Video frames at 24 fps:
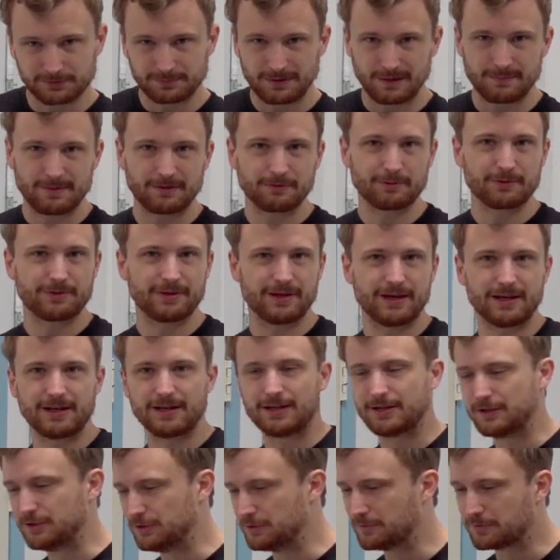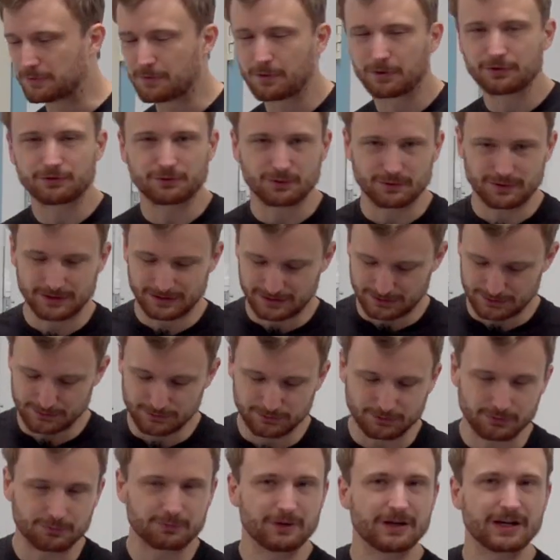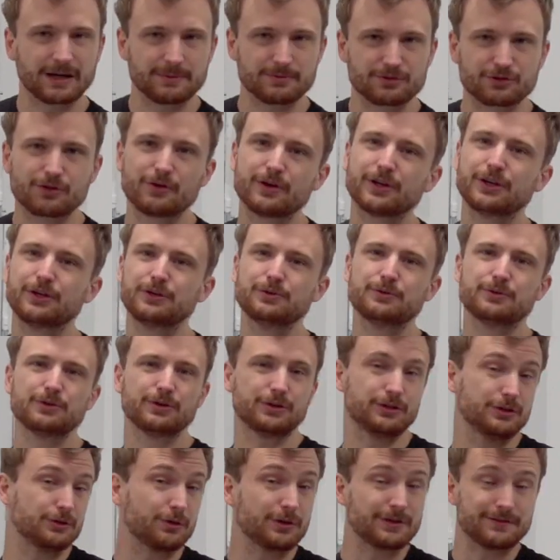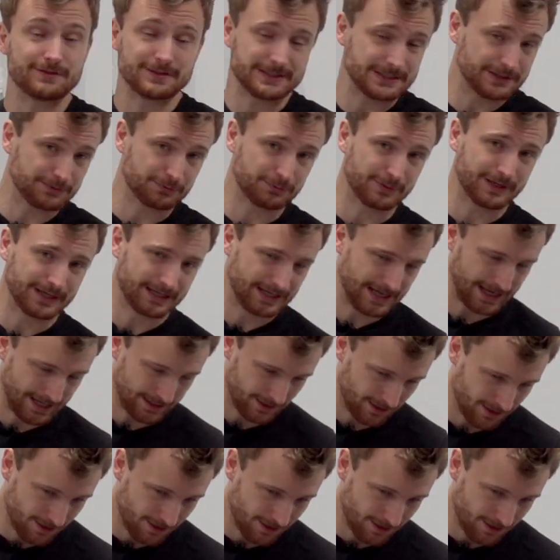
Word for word: experiment with it. You of course don't need to use the rig I'm showing you. You don't even need a rig at